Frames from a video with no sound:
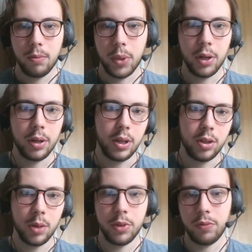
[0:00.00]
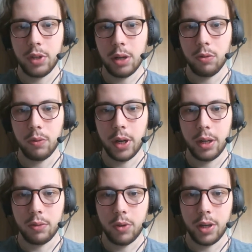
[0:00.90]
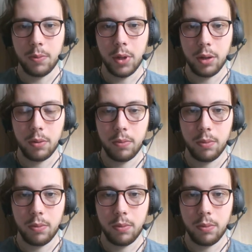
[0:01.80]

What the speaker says: But in terms of general writer's block,